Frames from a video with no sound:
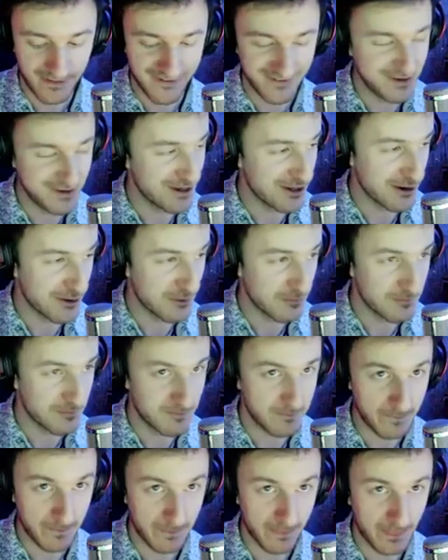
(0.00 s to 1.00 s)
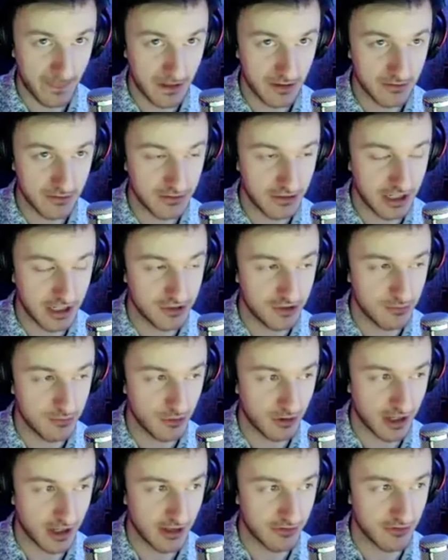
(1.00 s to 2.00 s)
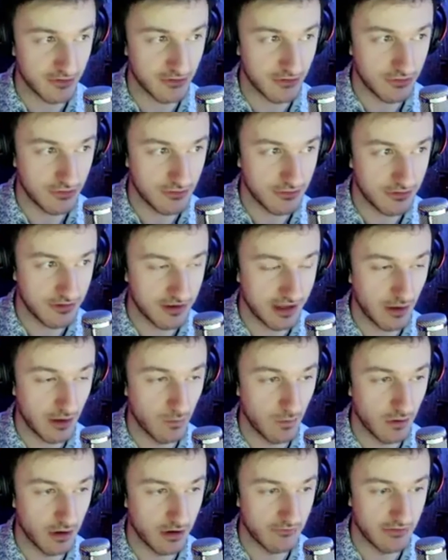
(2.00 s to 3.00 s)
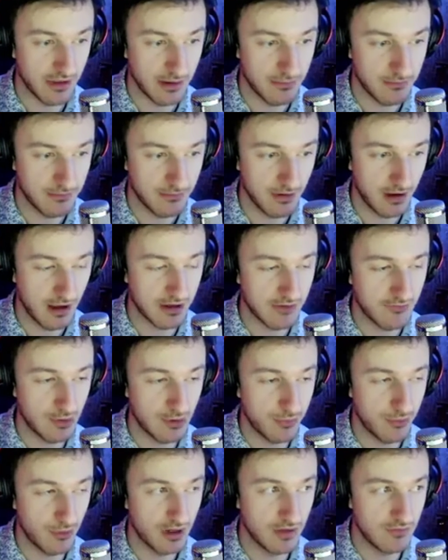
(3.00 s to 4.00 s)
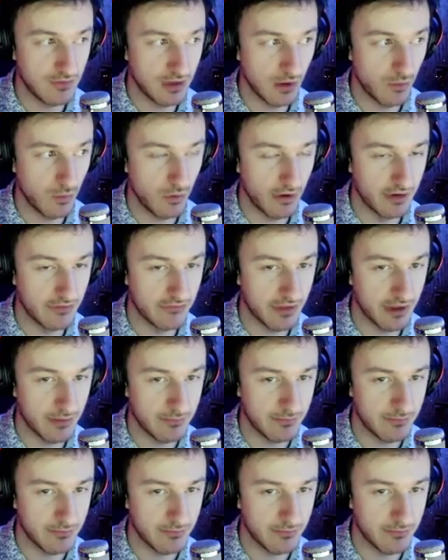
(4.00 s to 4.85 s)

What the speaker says: No. You get 2 more guesses to get one of them. I'll give you a point if you get one of them.